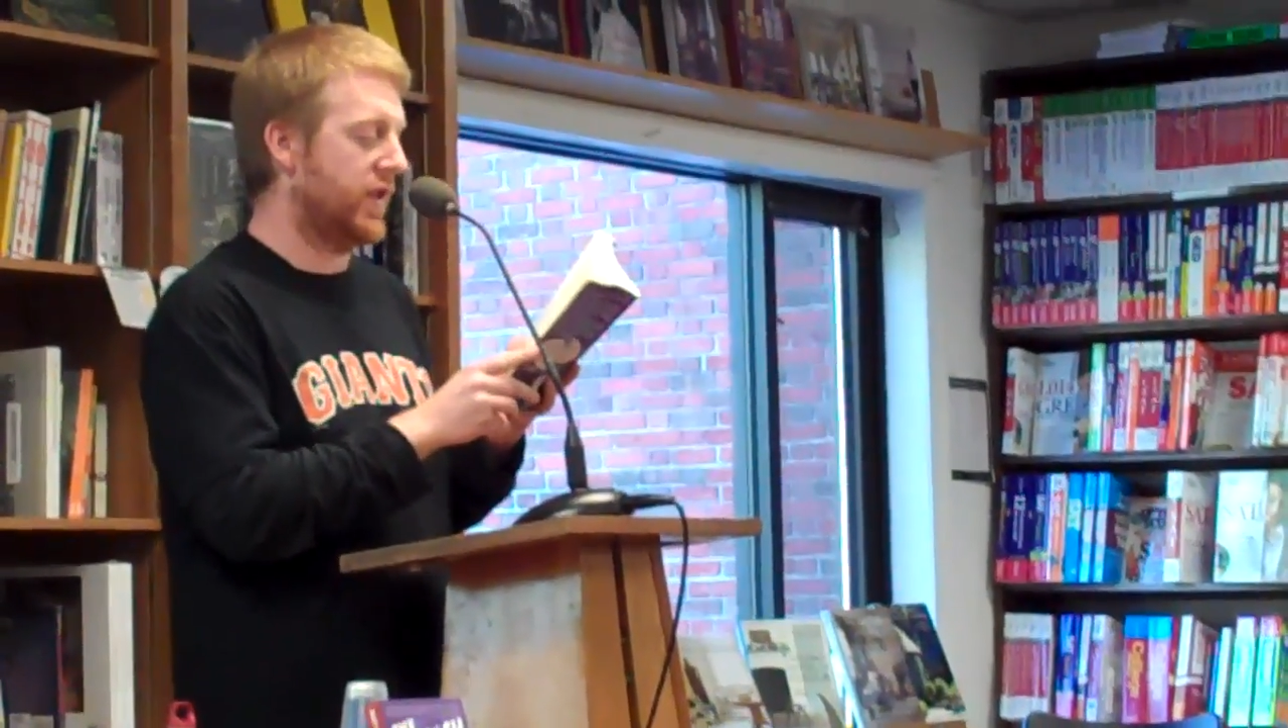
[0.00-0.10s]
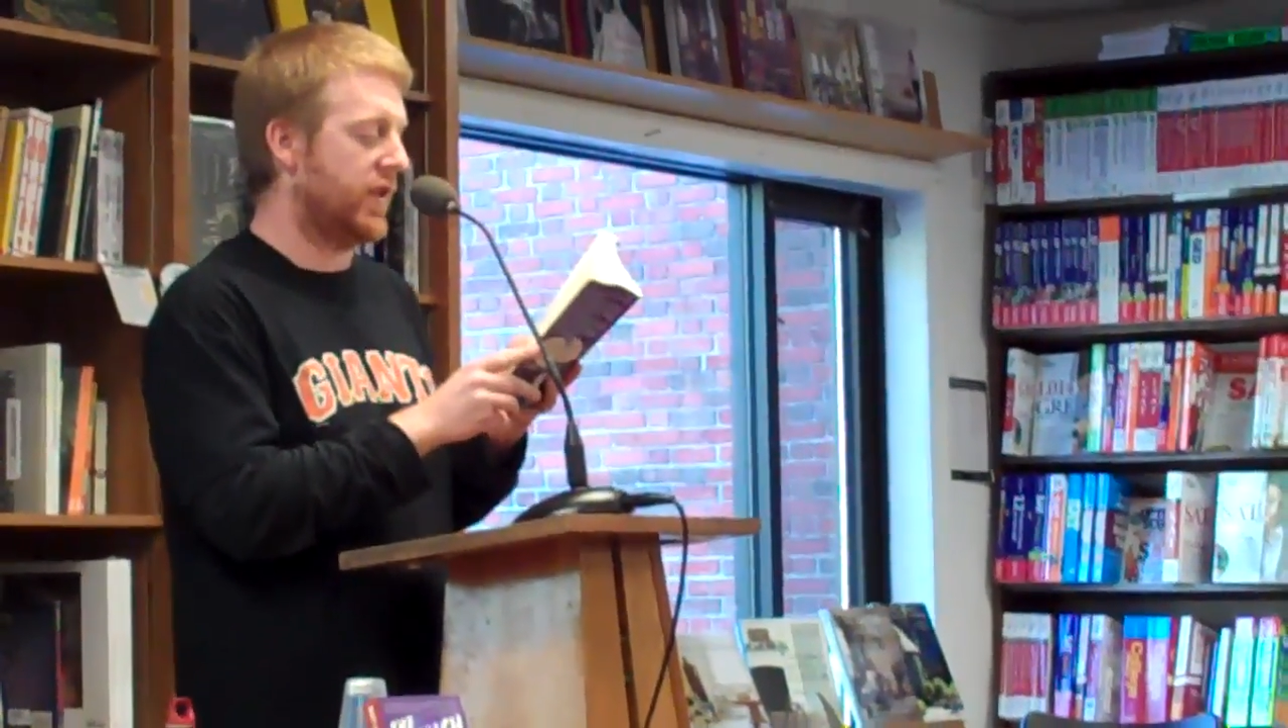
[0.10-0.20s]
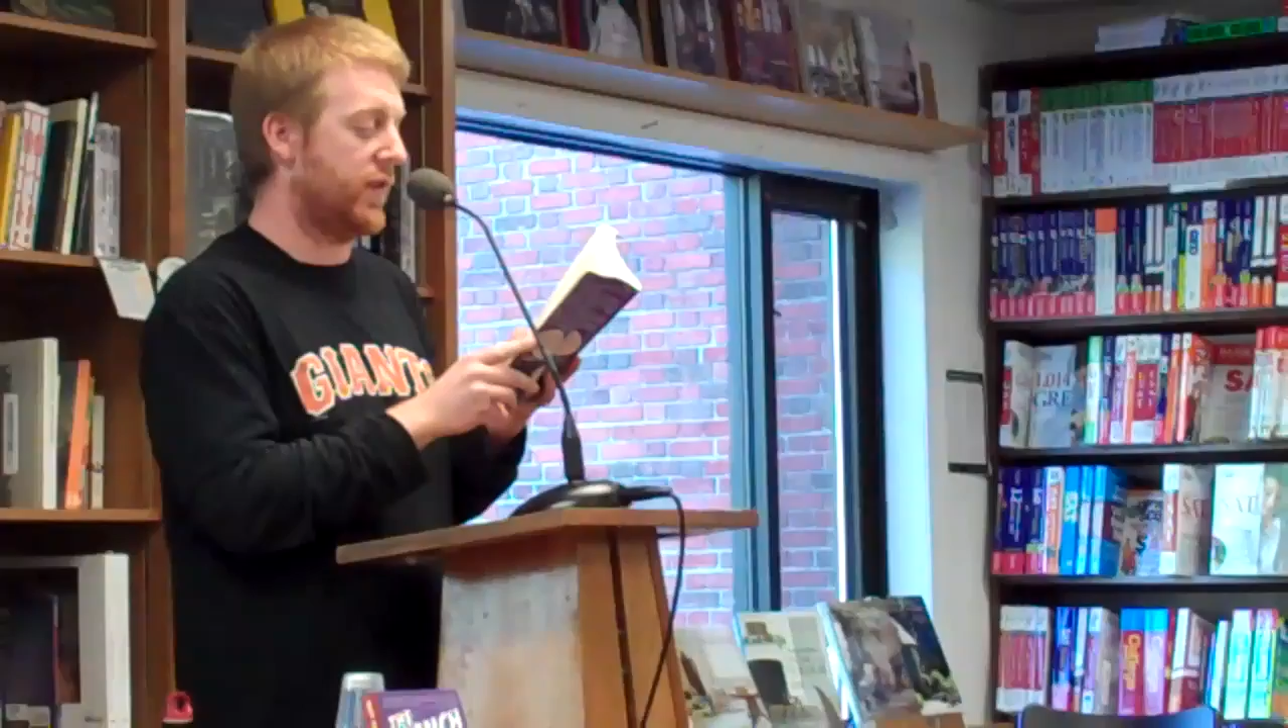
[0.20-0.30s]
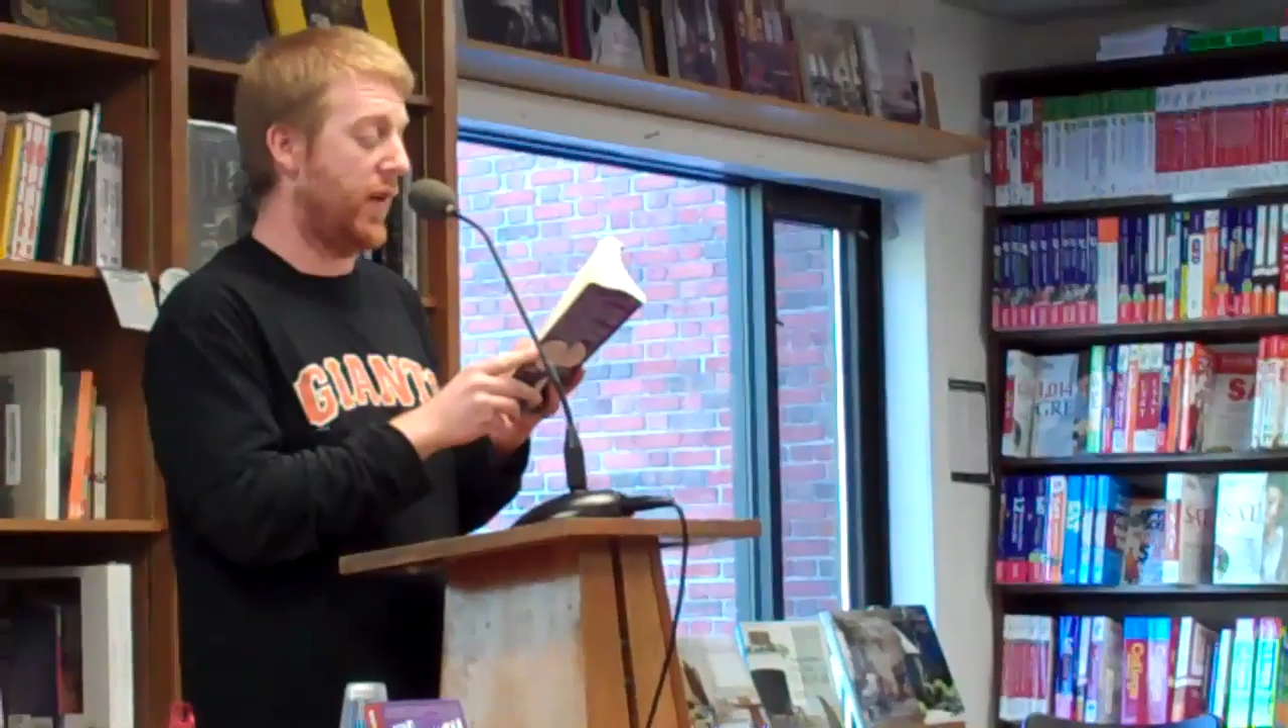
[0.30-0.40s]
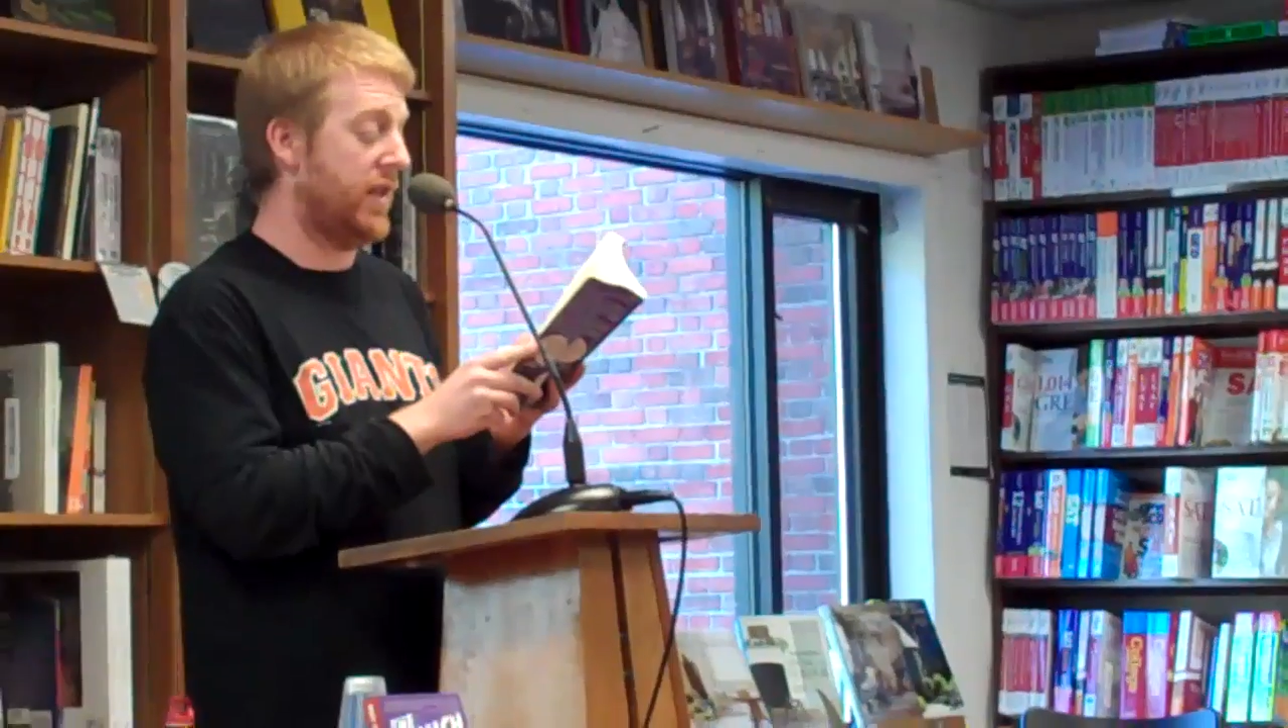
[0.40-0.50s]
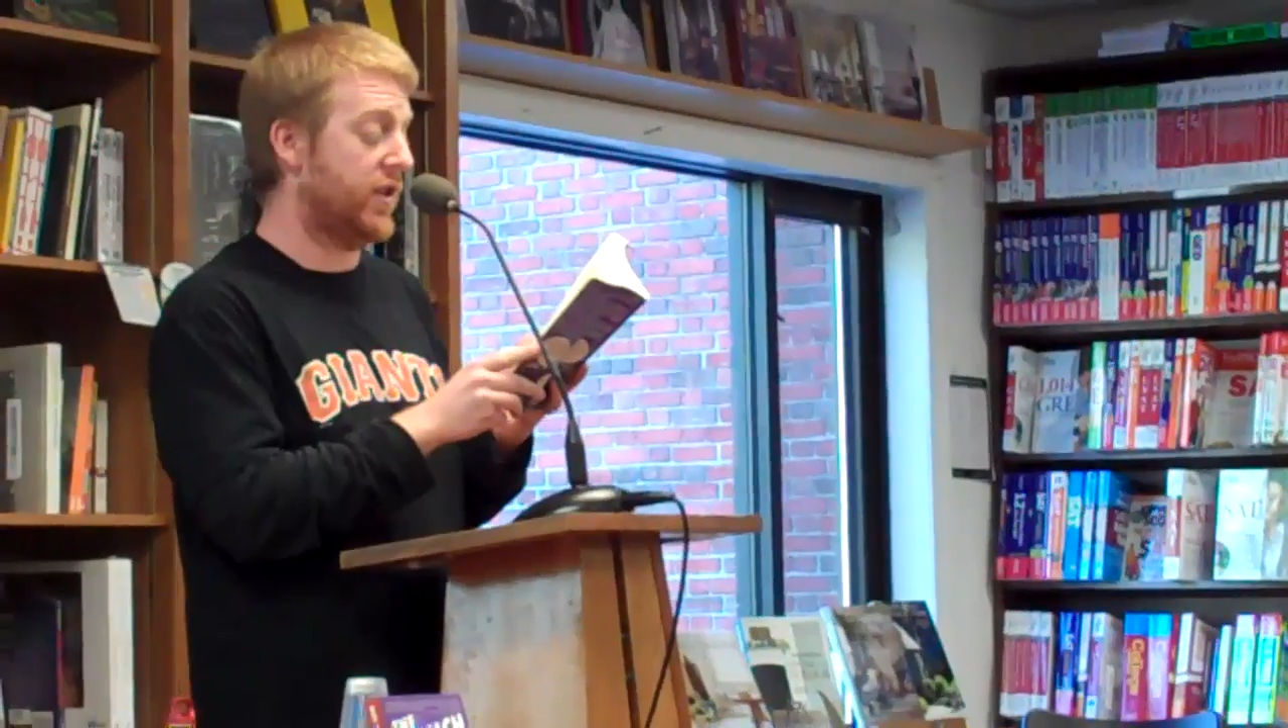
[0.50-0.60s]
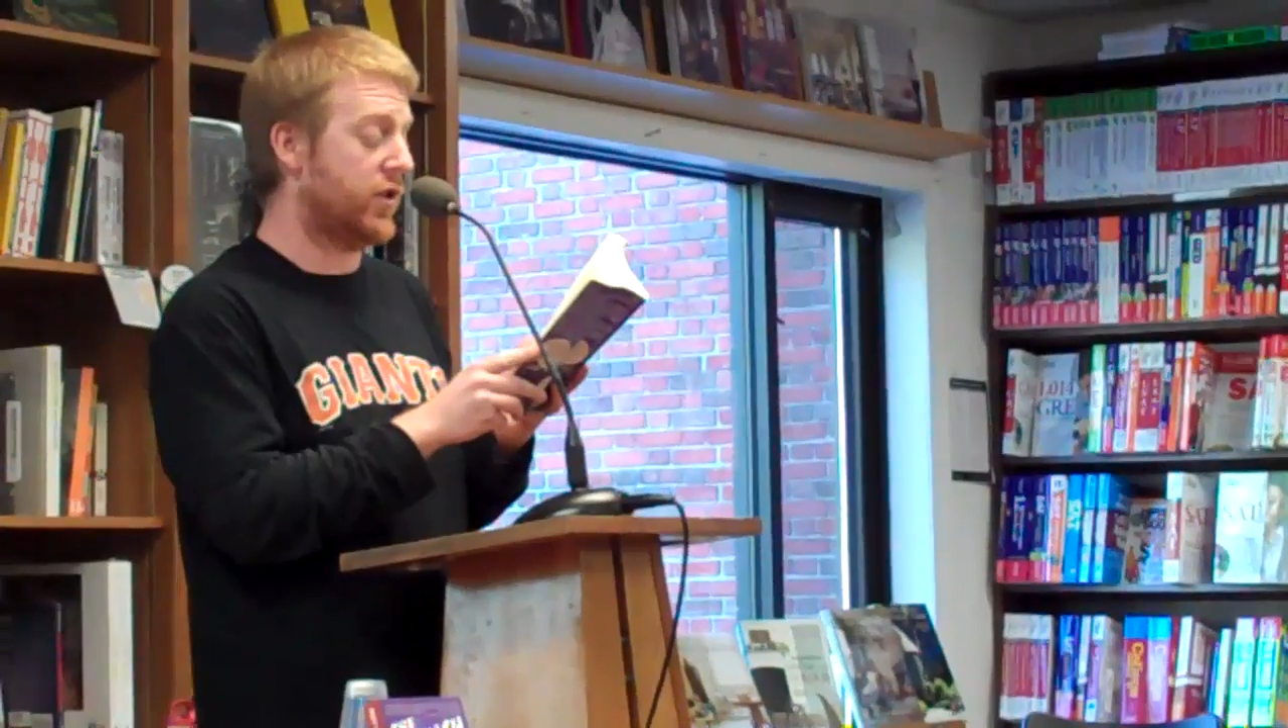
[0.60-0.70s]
since Sven's